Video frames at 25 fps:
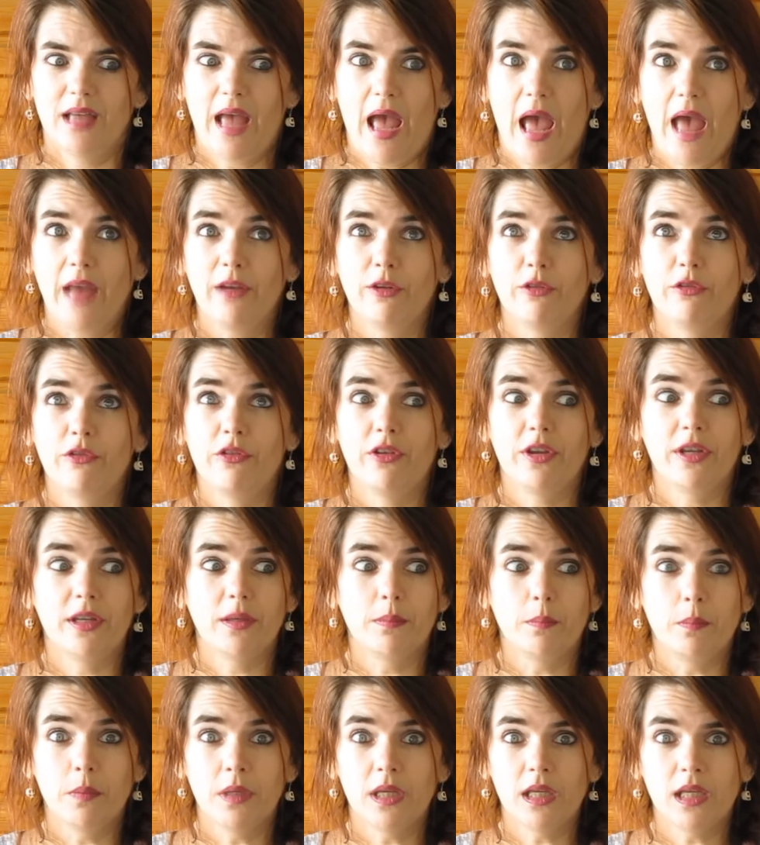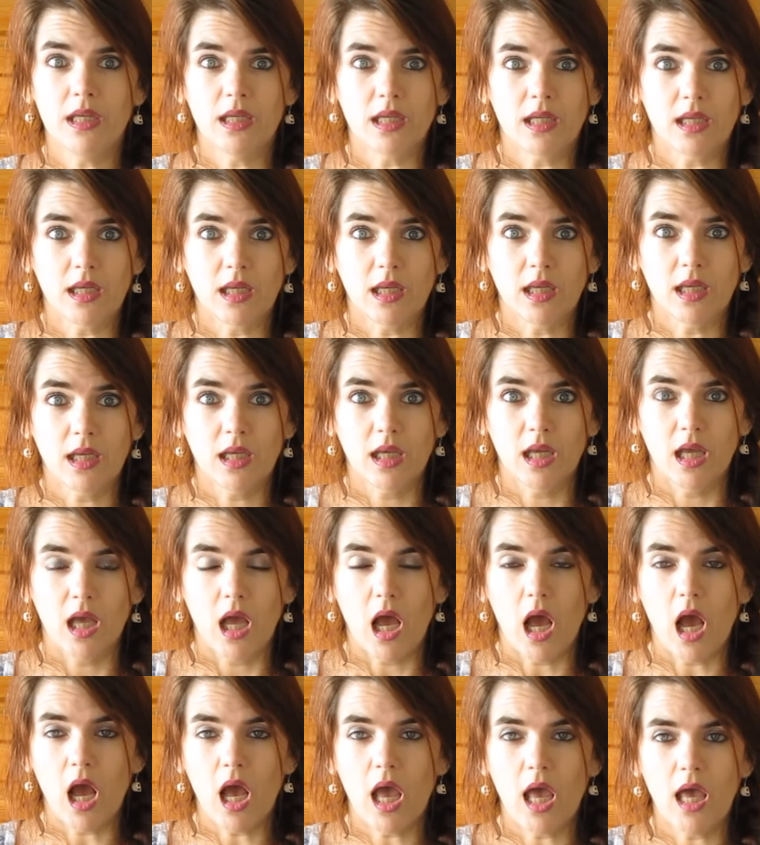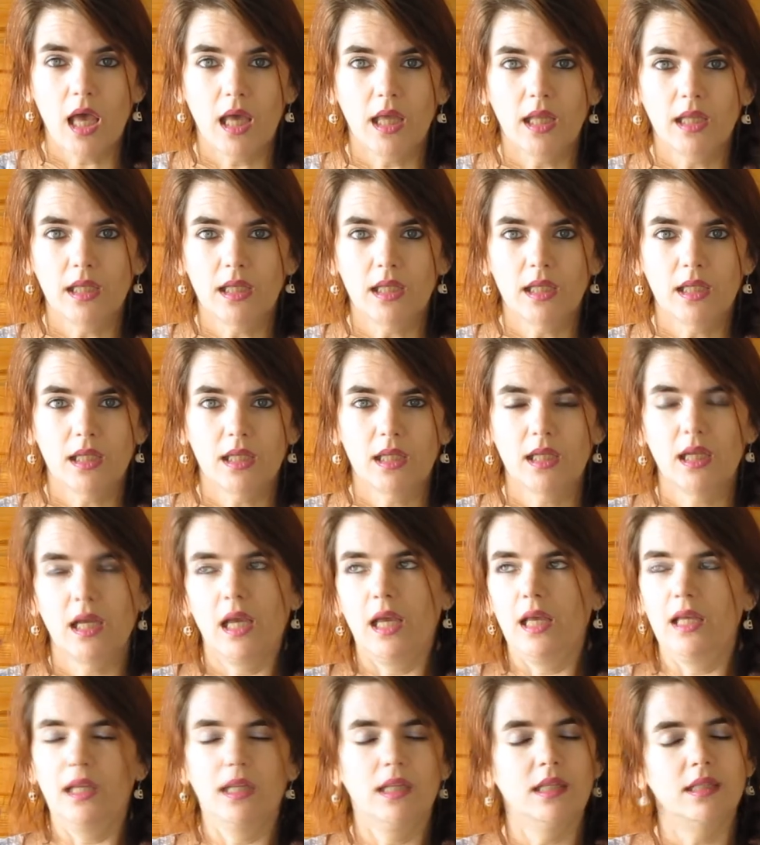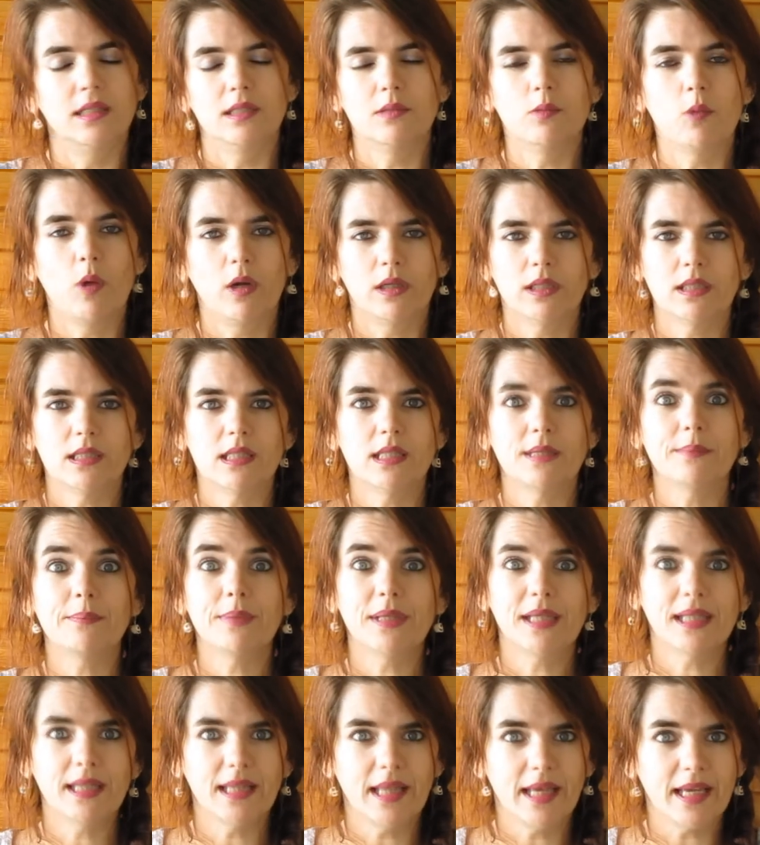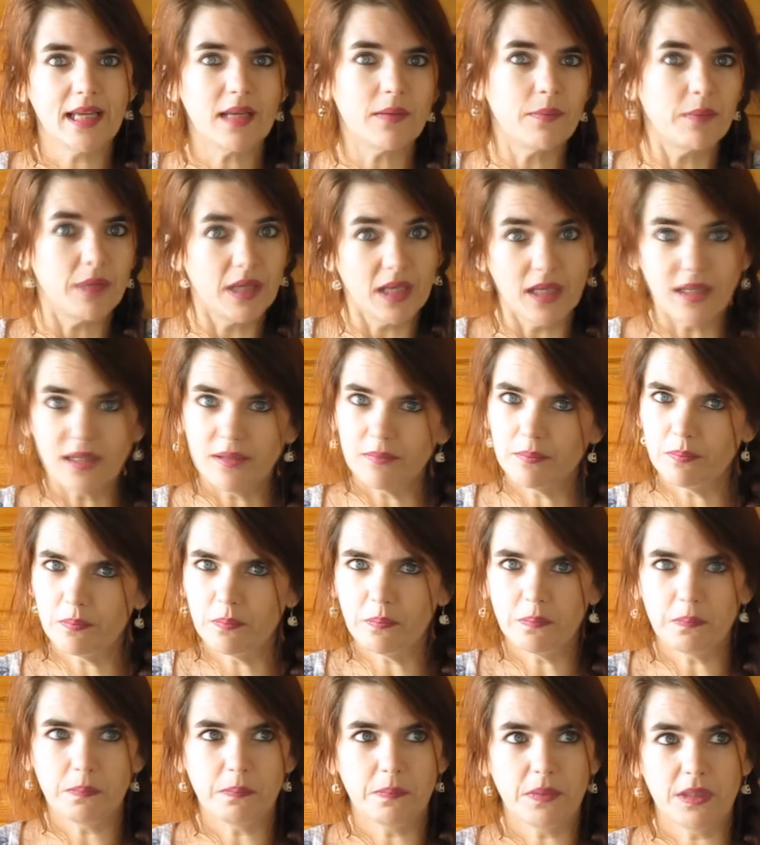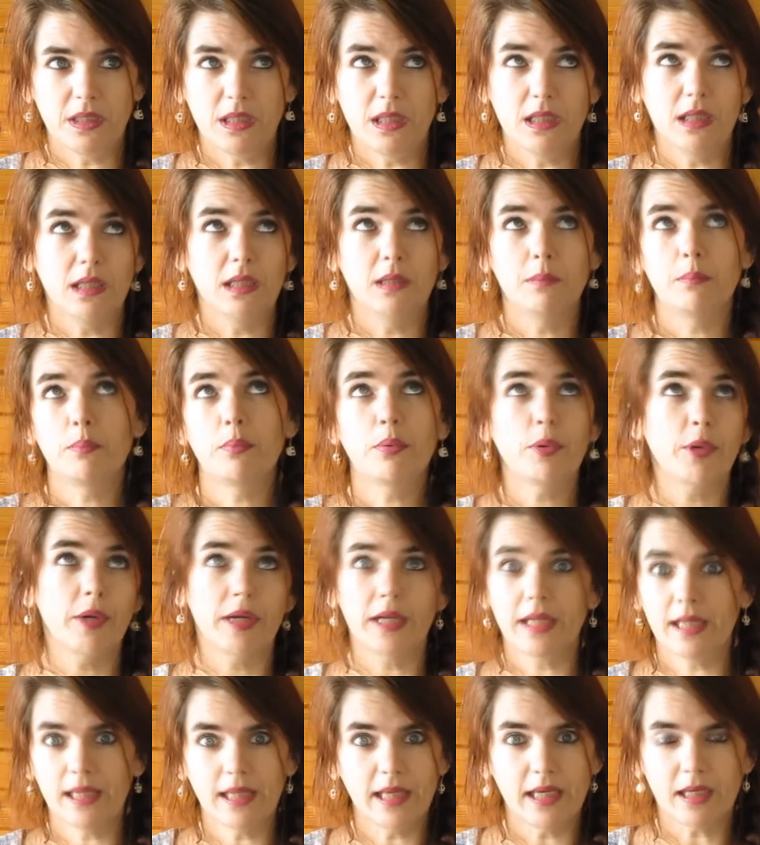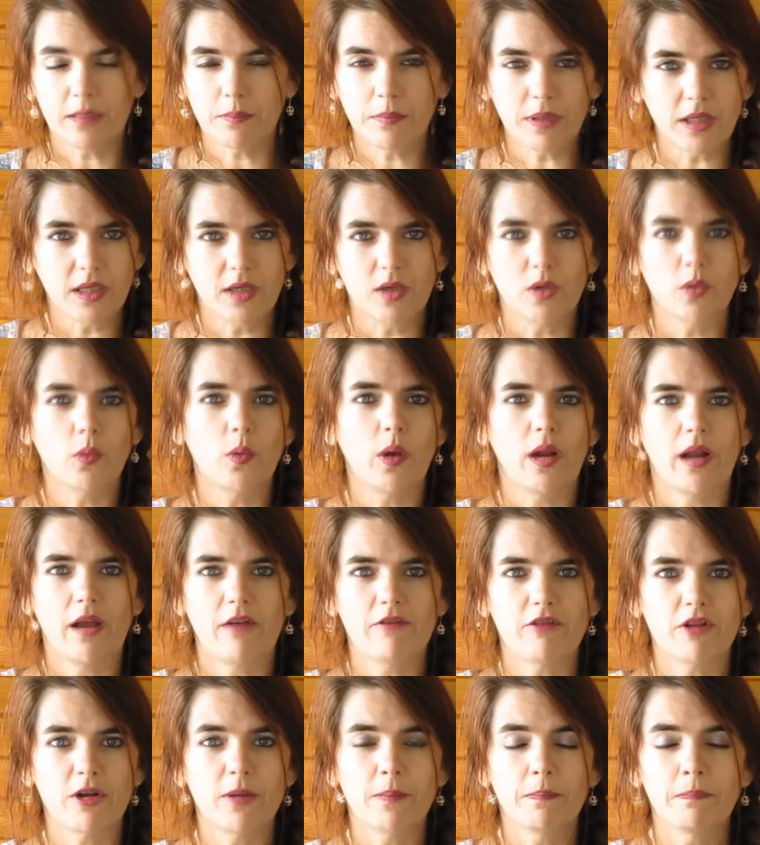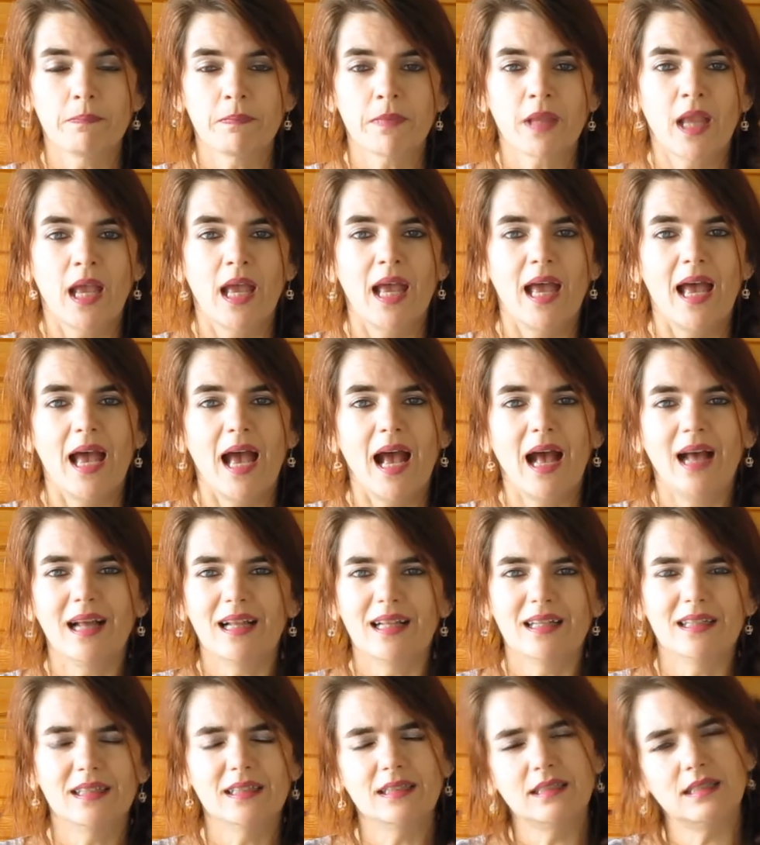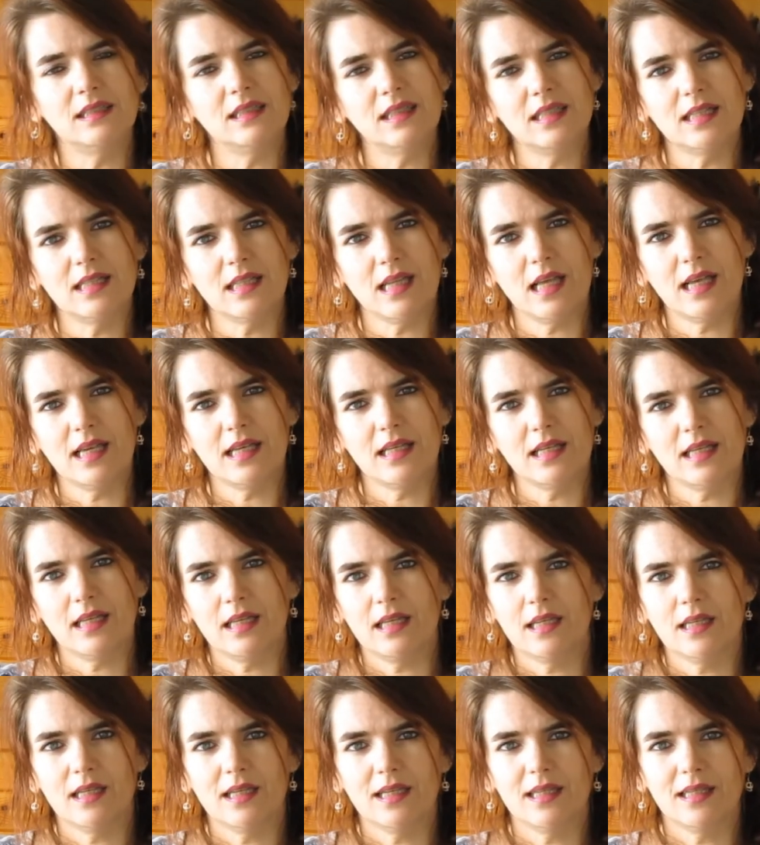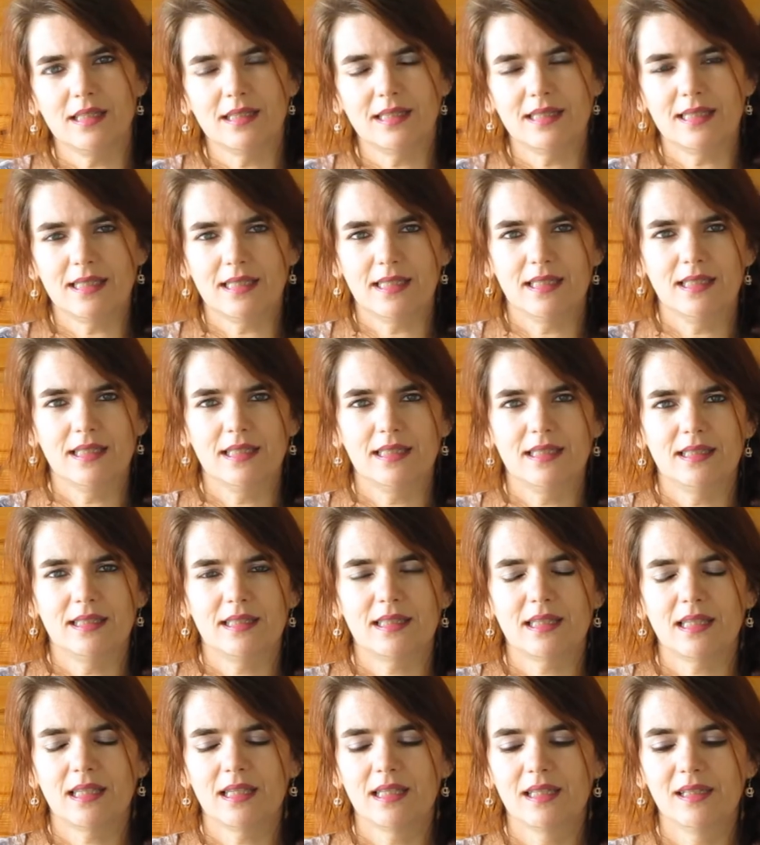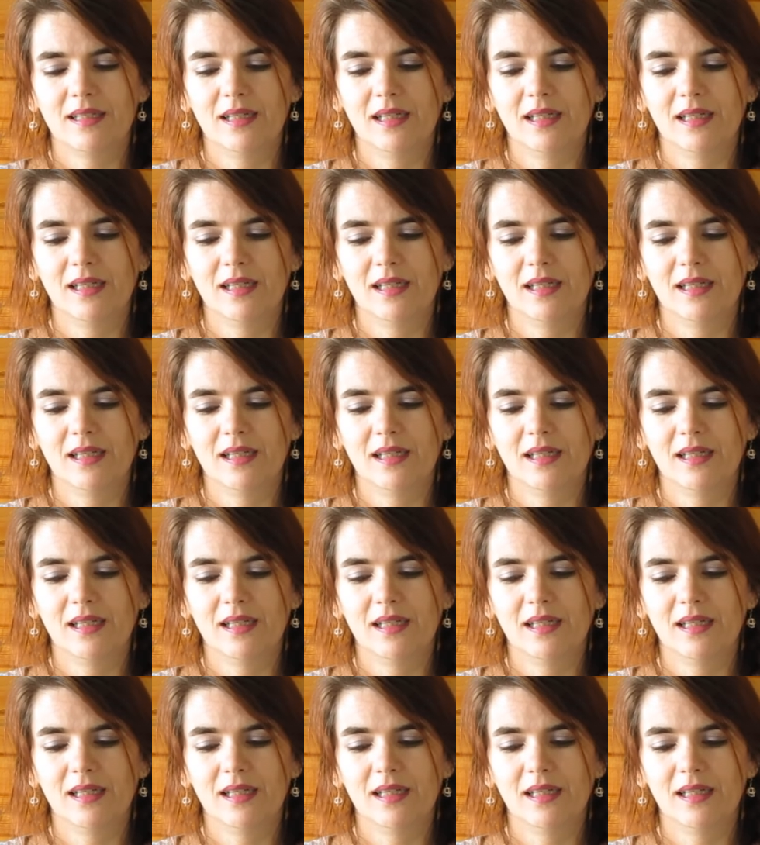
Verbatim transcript: envied me and and wanted to be like me and be mm-hmm. pretty like me or whatever. And it it didn't